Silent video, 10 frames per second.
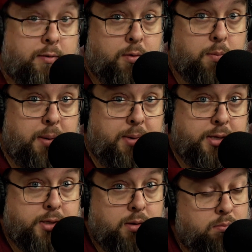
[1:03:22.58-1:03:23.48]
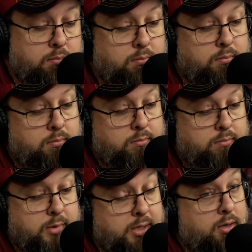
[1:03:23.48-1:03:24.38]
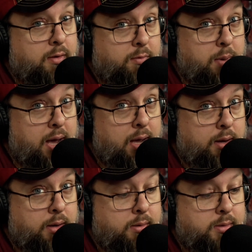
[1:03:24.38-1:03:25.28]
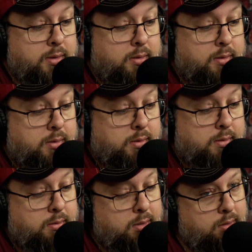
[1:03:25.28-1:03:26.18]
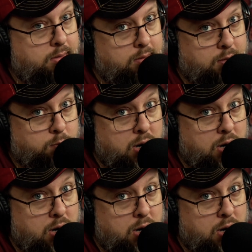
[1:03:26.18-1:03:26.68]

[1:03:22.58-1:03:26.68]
for maybe some disc golf bags, you could